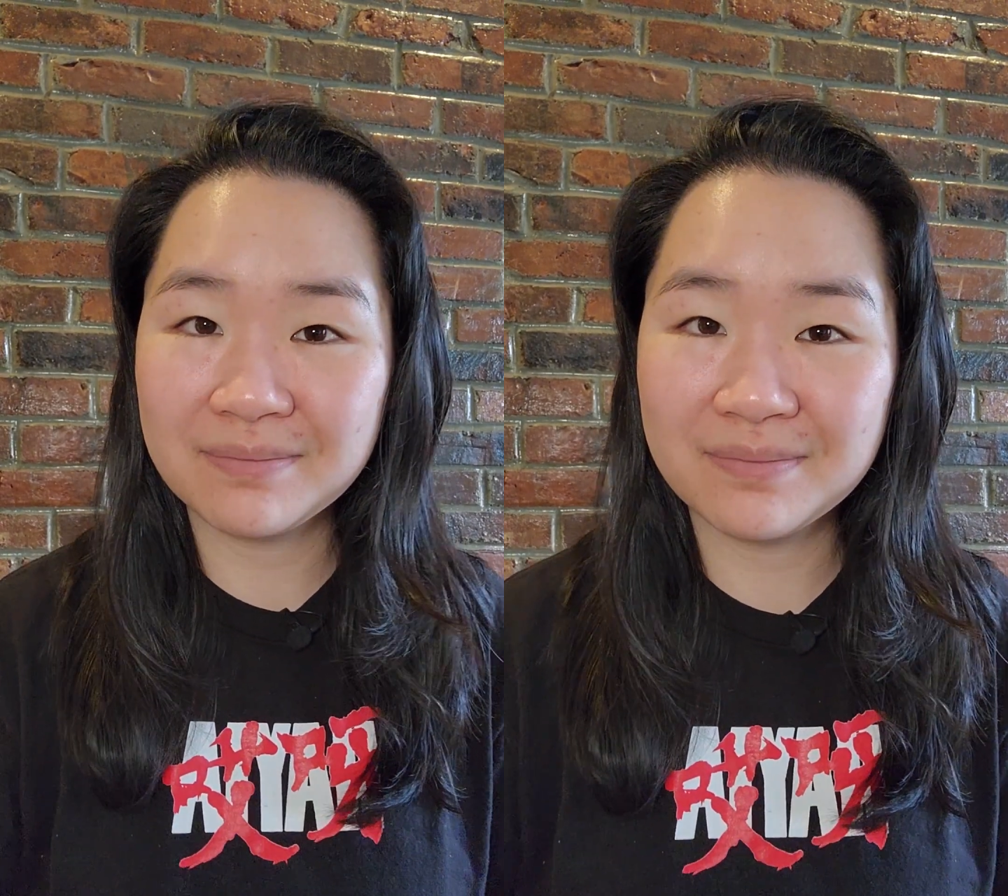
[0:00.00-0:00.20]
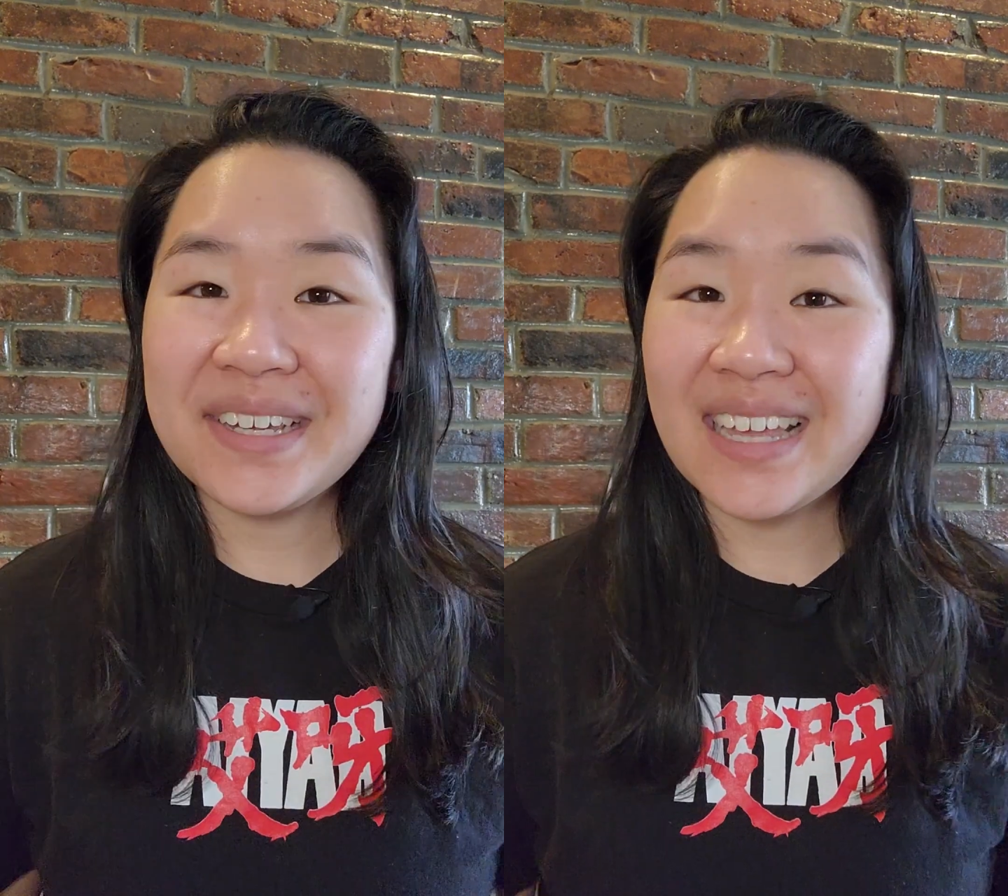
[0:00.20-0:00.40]

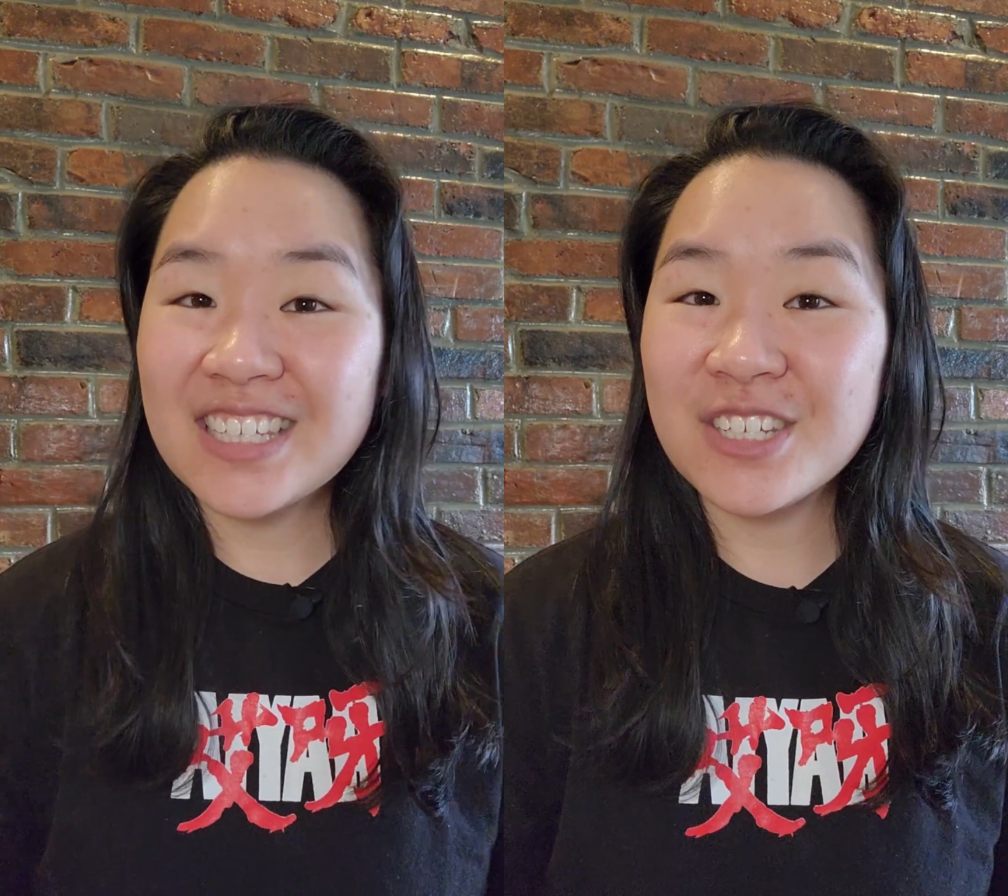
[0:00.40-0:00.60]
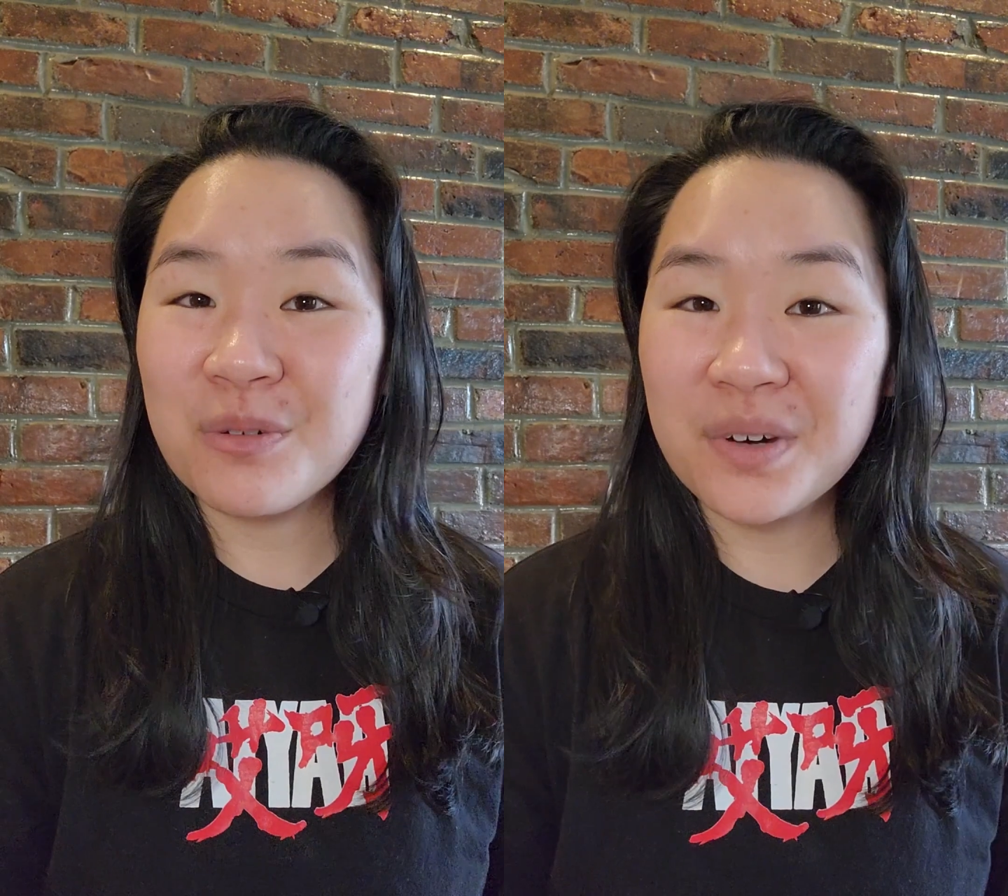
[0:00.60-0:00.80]
And
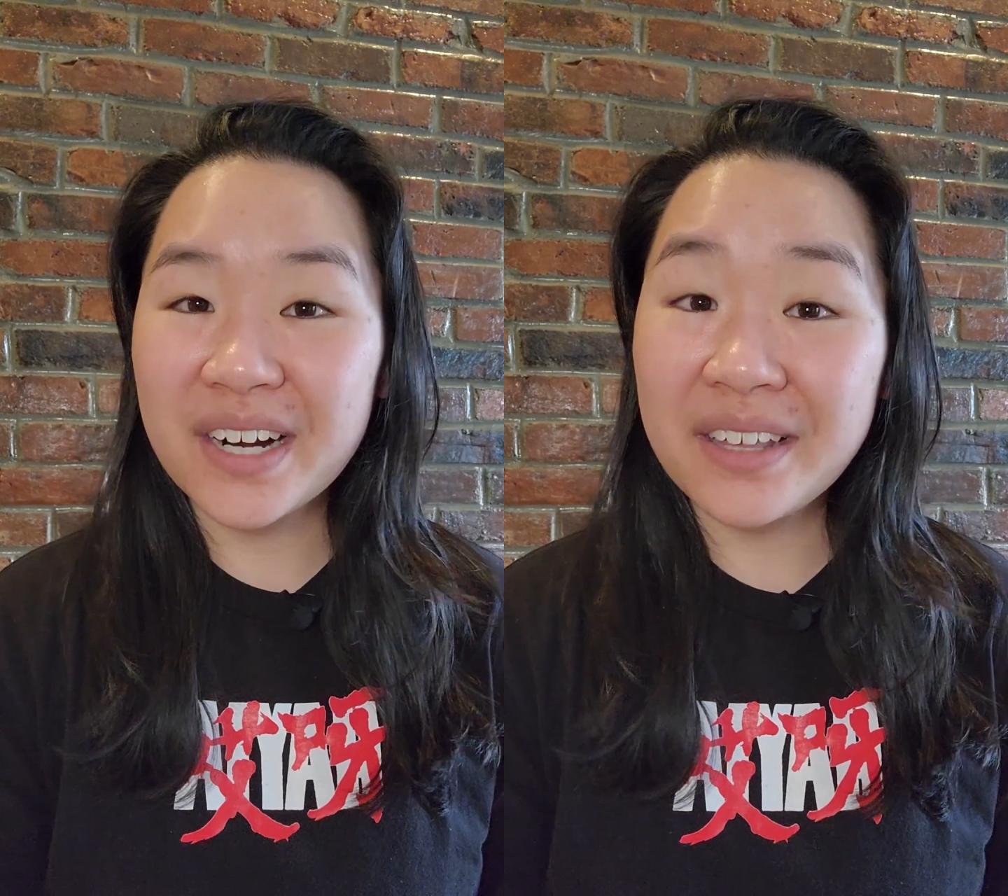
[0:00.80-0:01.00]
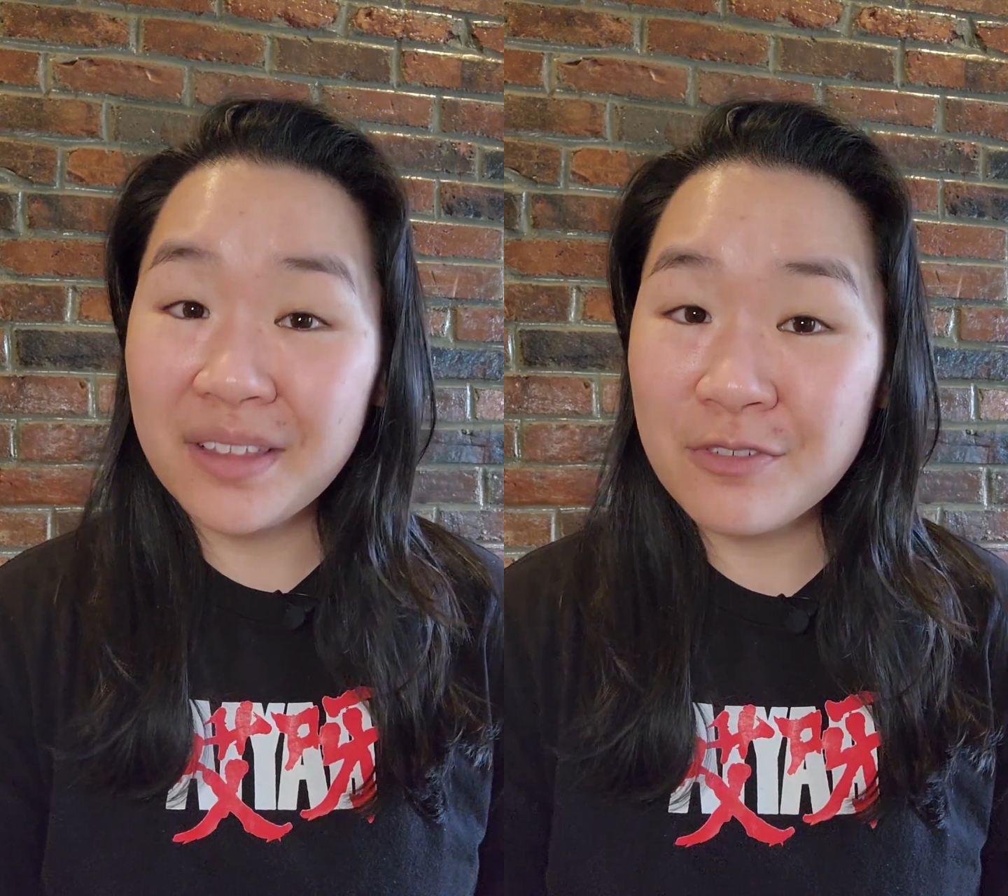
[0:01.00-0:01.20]
so what
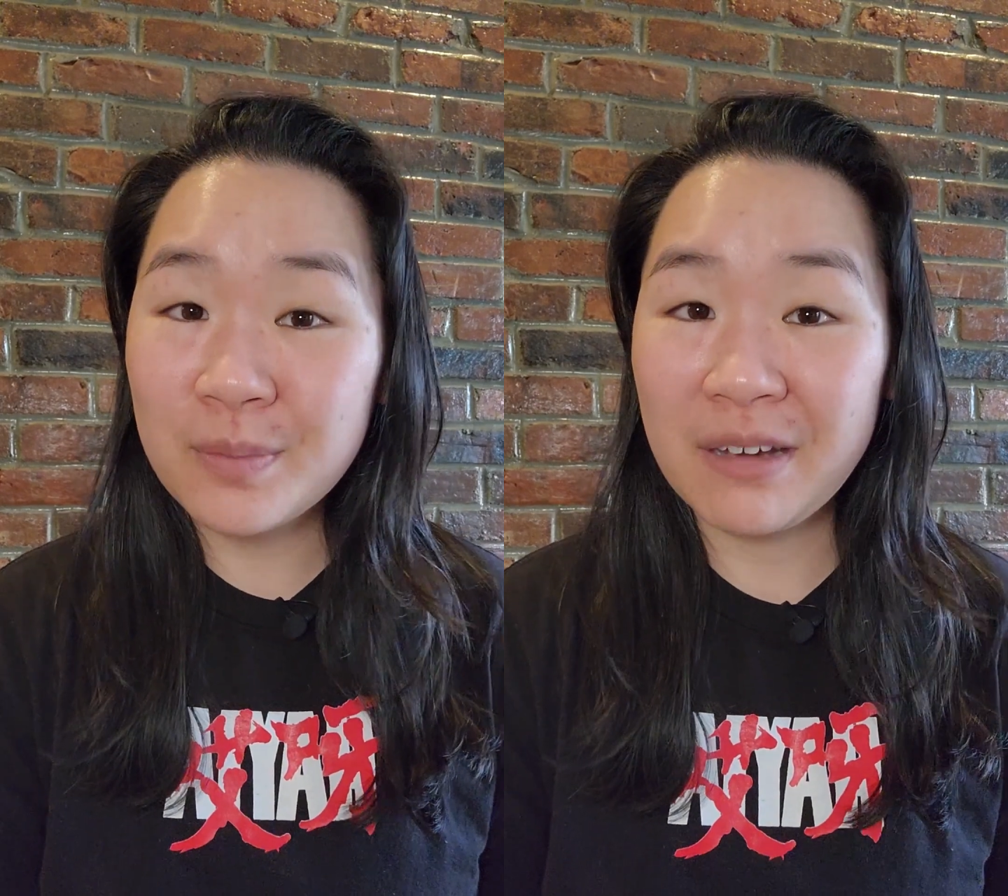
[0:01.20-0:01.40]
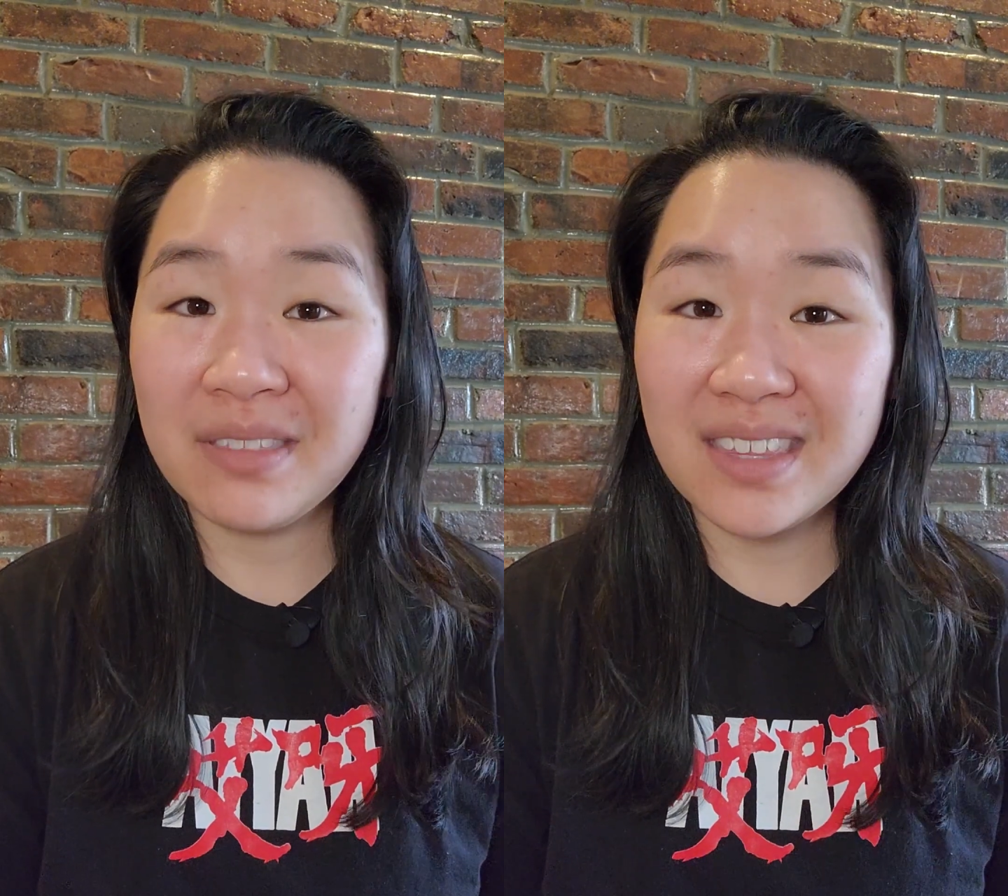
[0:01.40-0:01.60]
I love
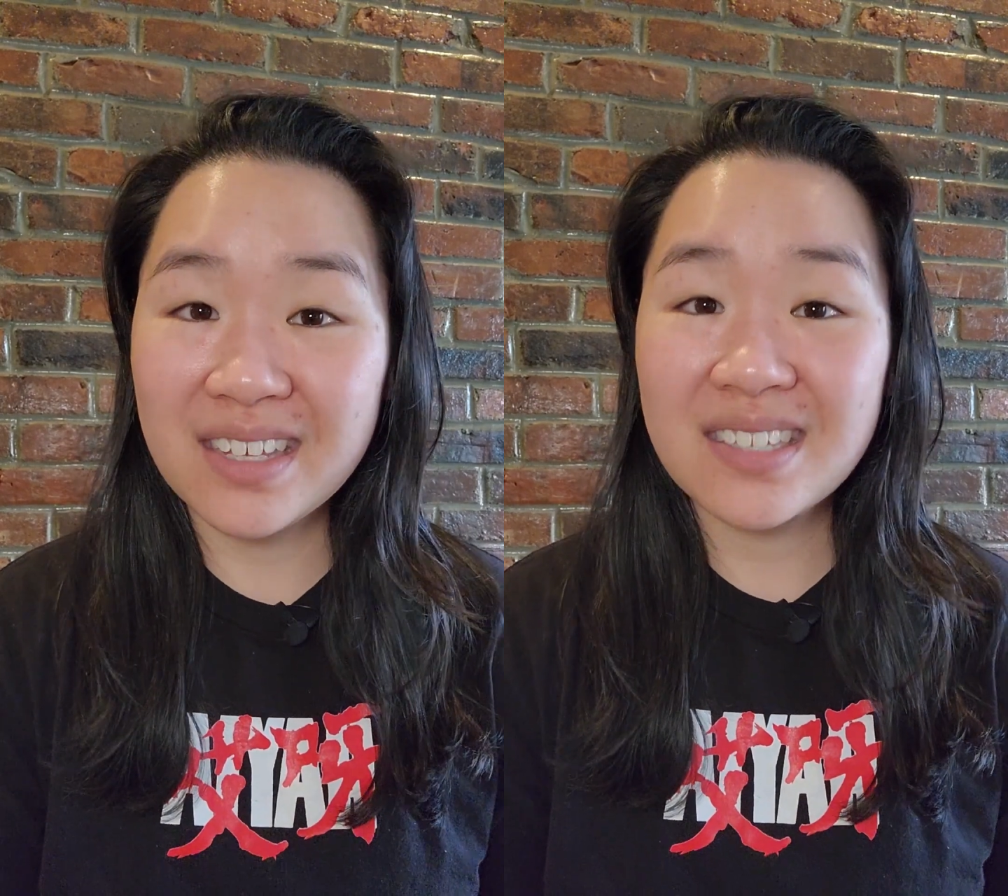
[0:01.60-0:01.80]
about this